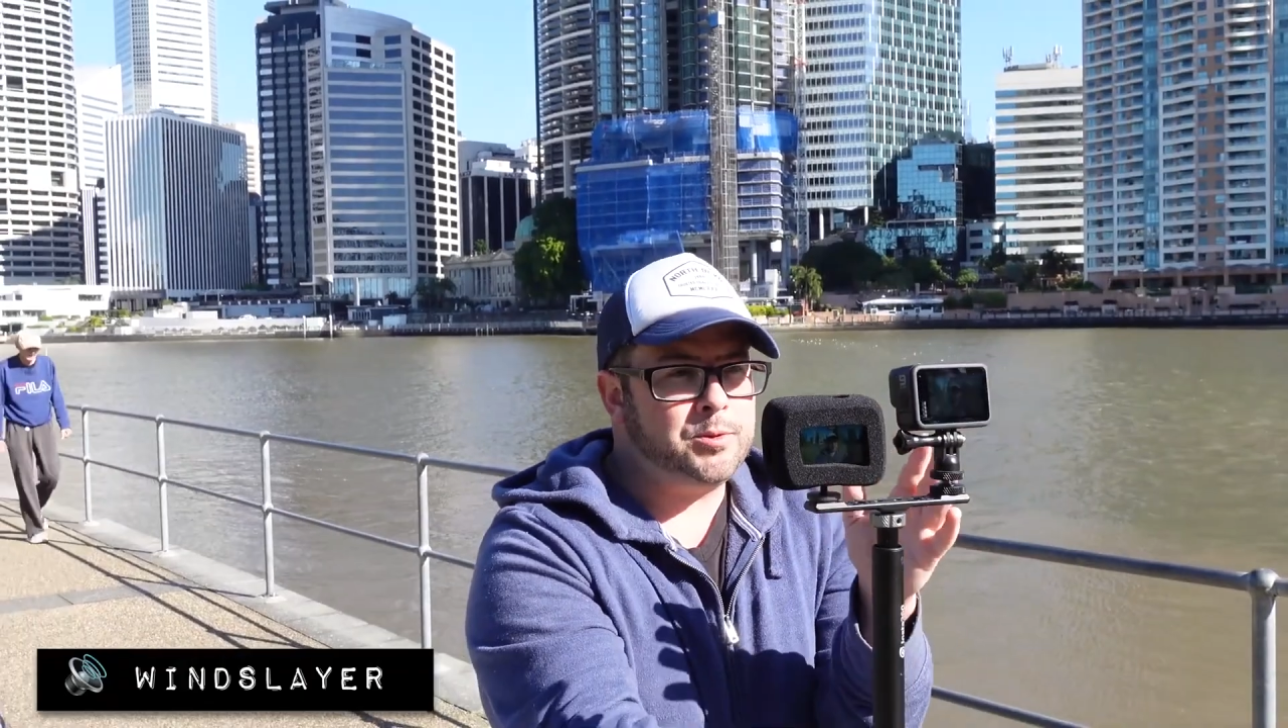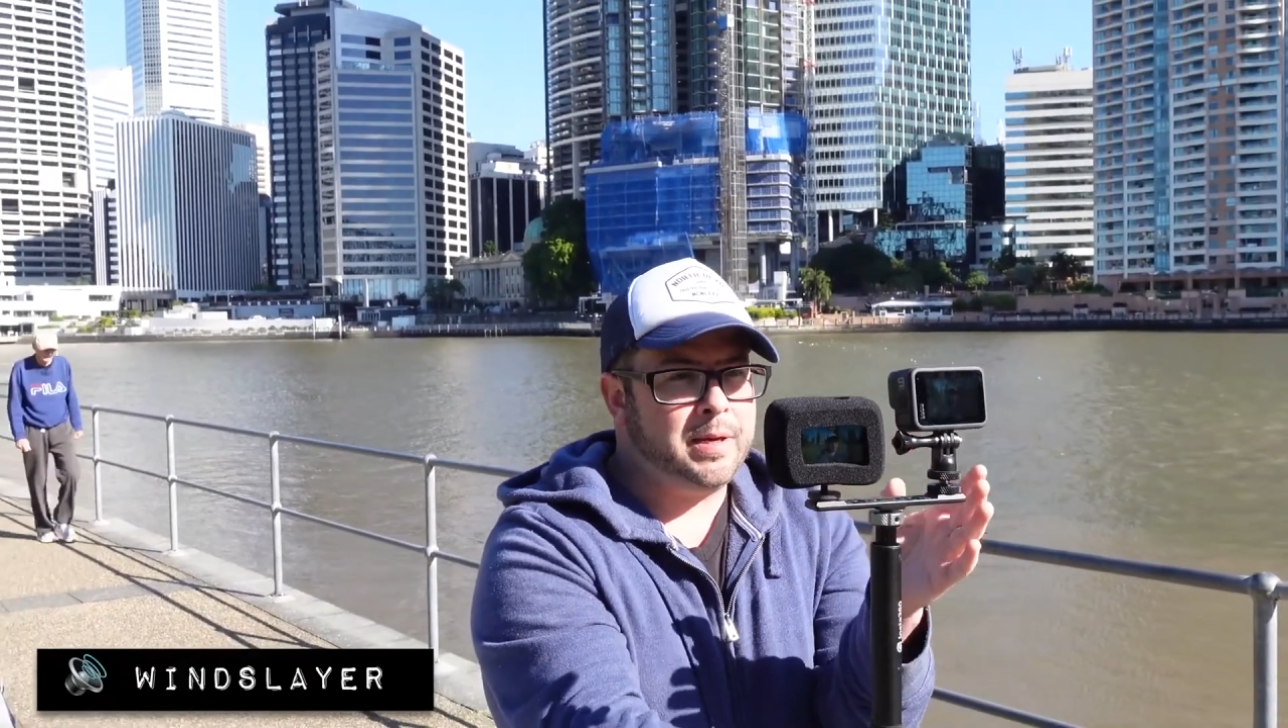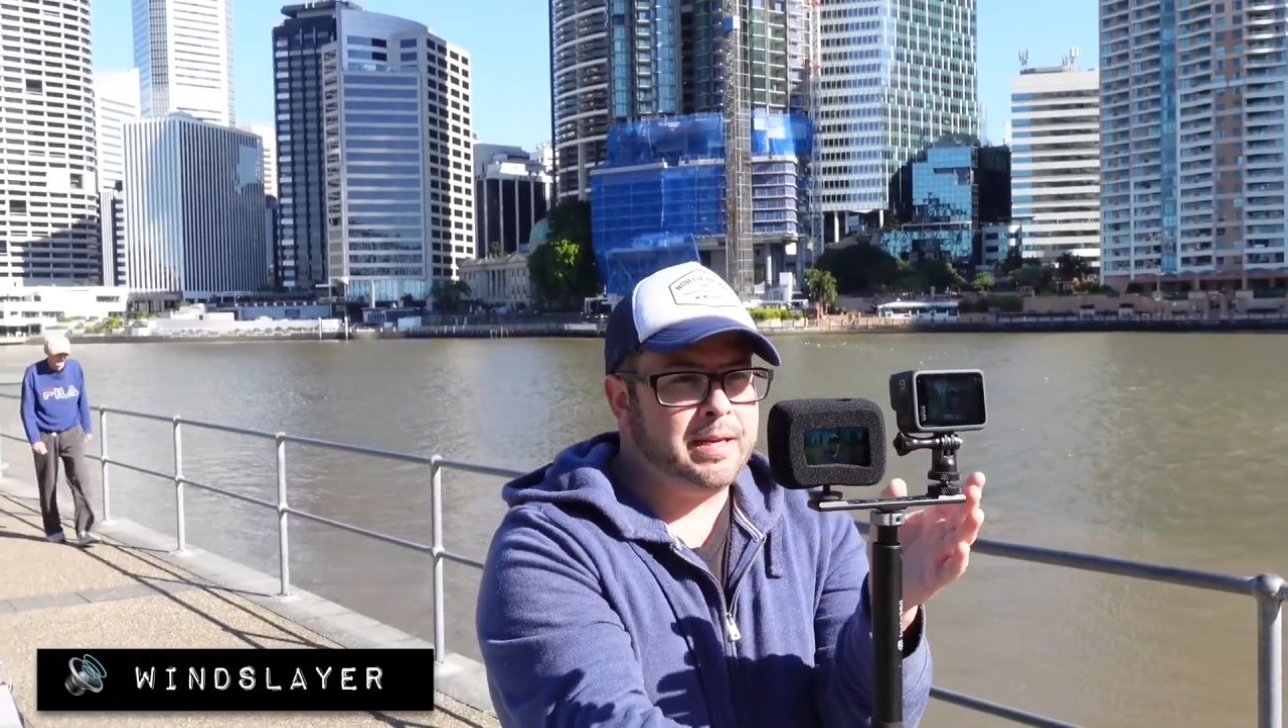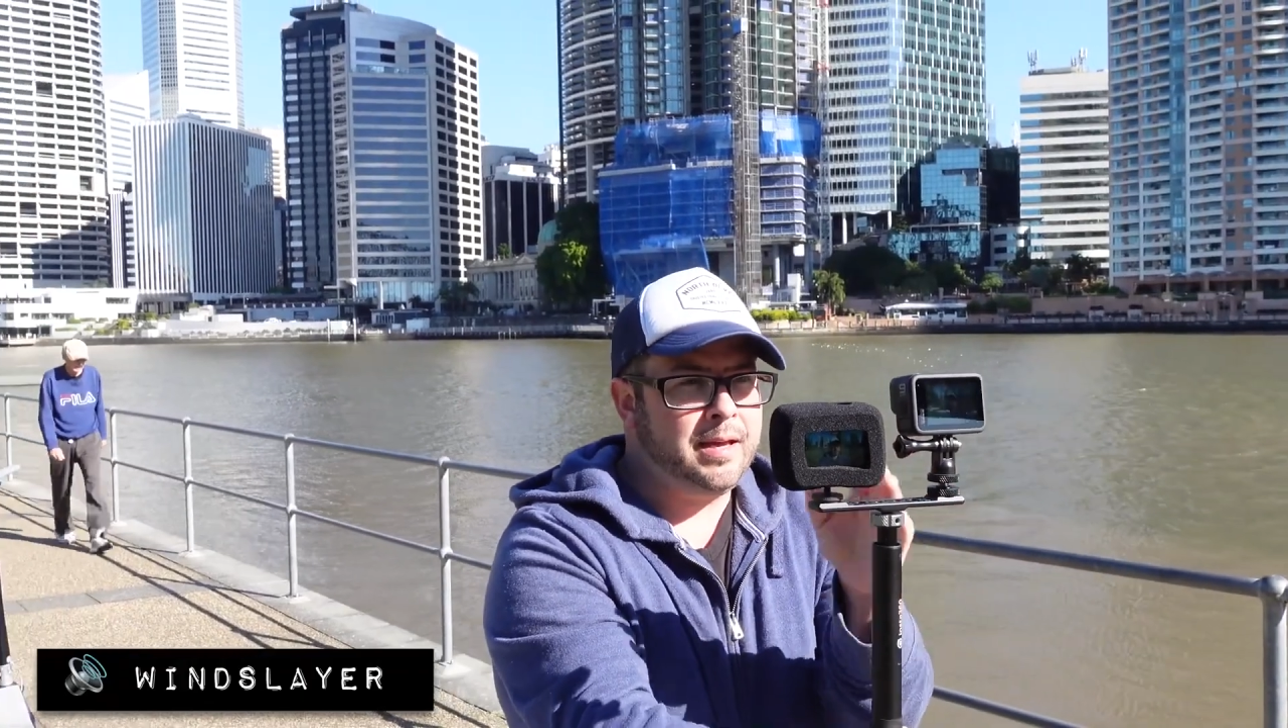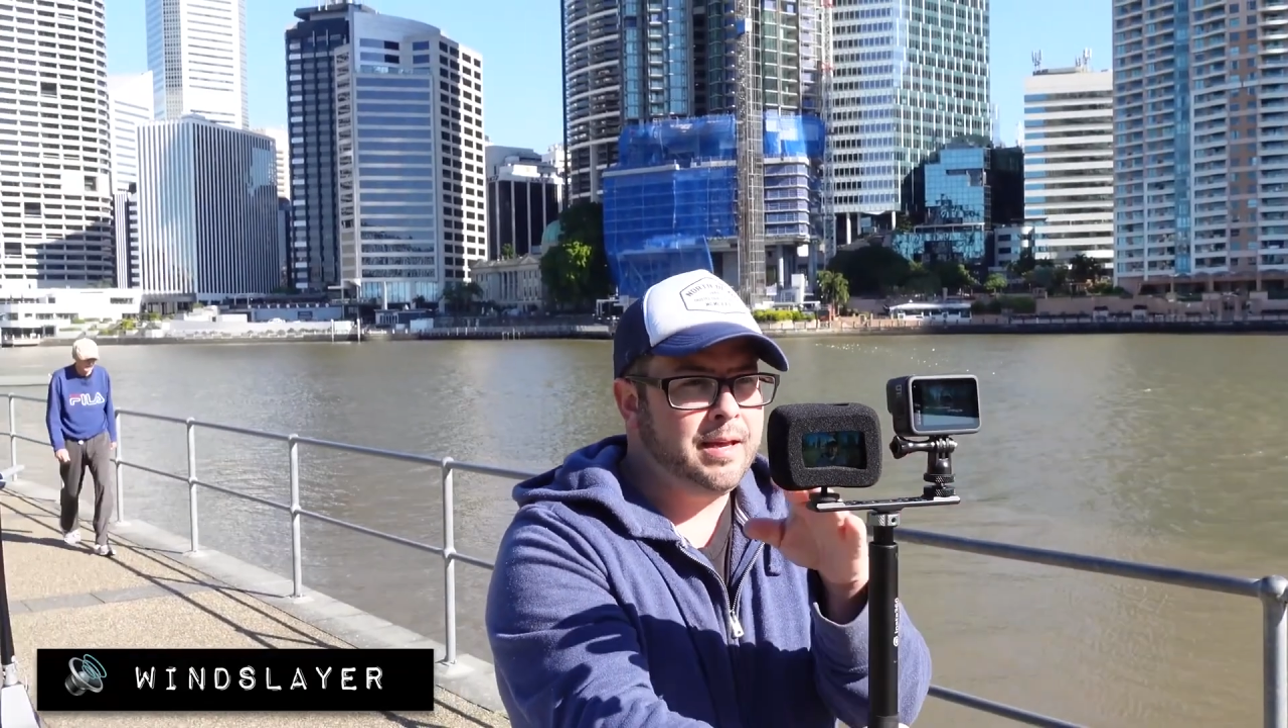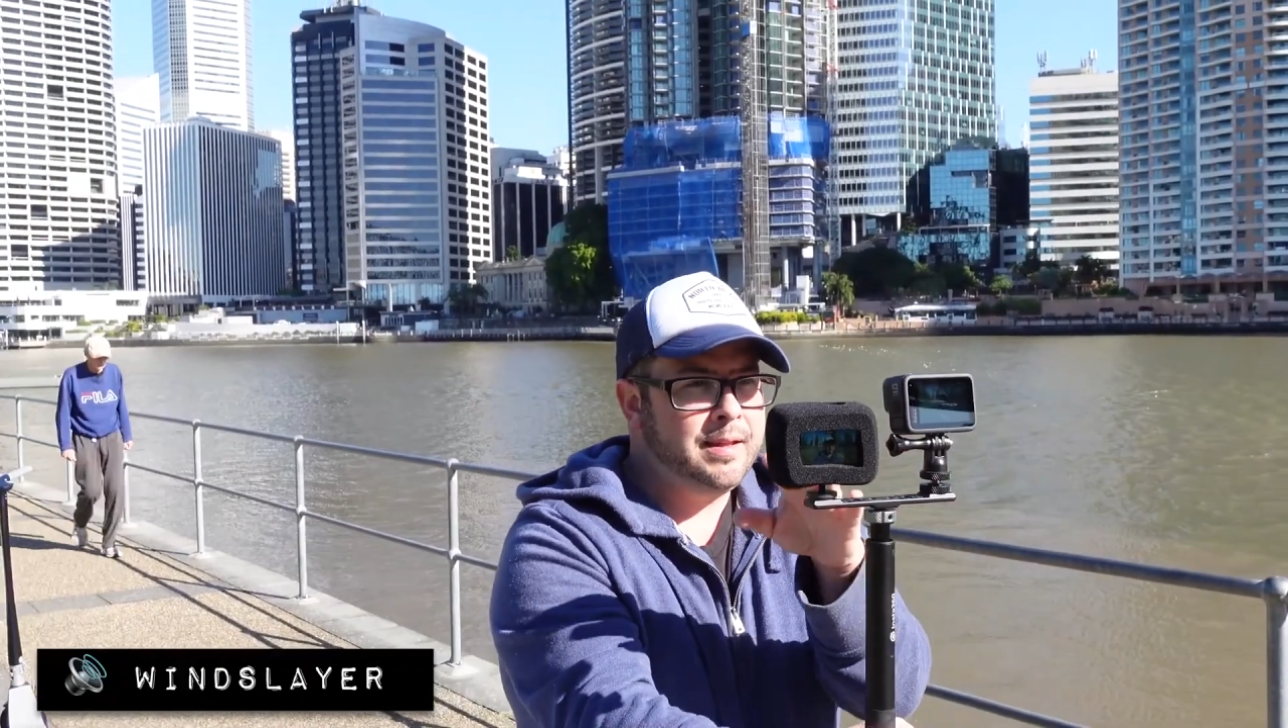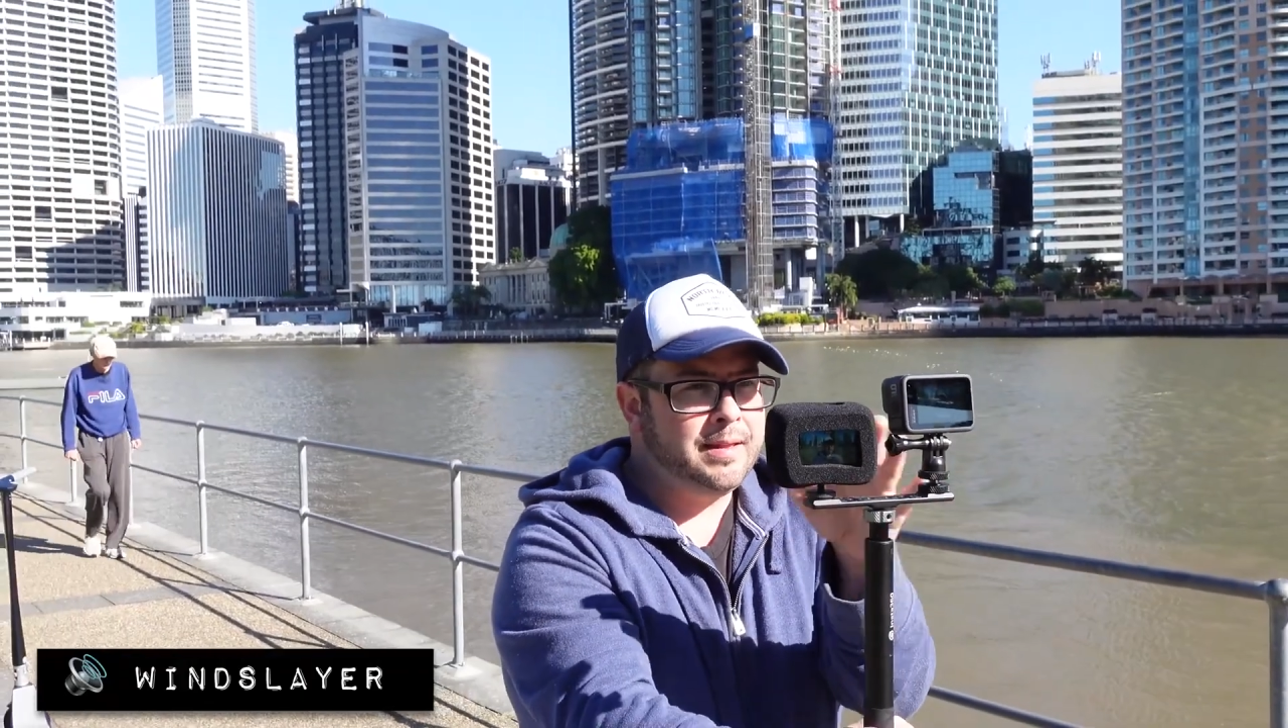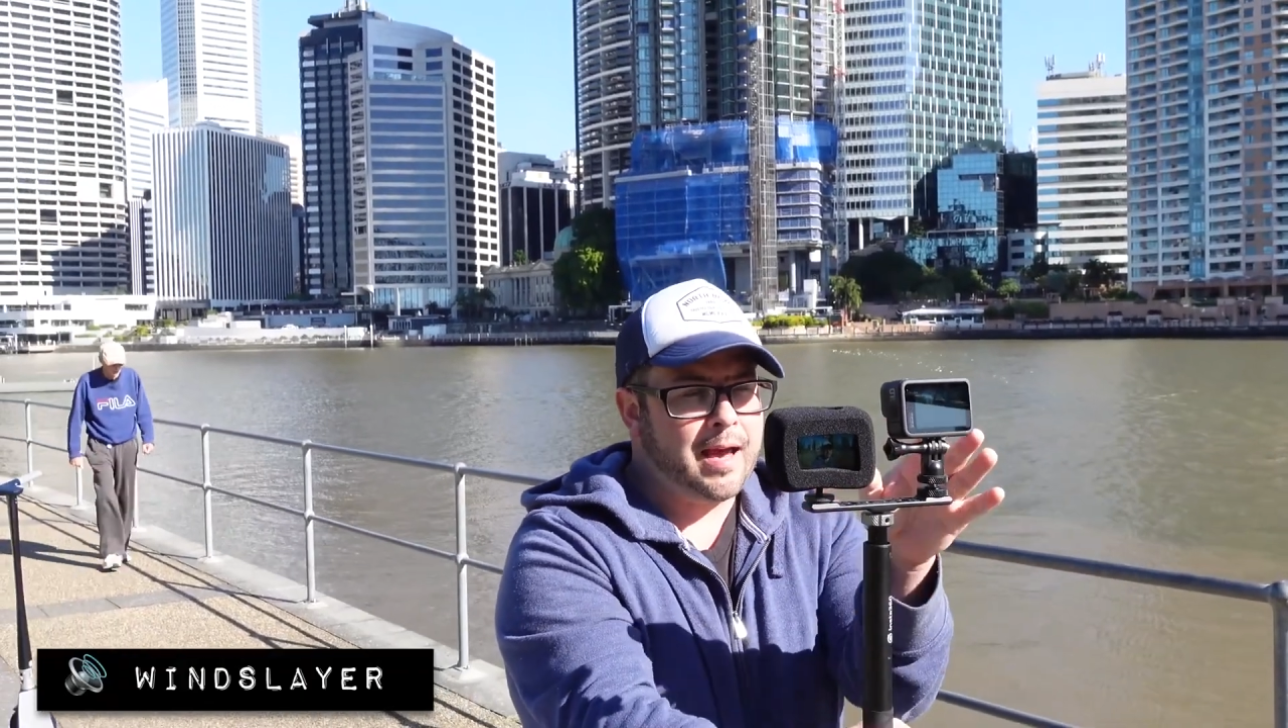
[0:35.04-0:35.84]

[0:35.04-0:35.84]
between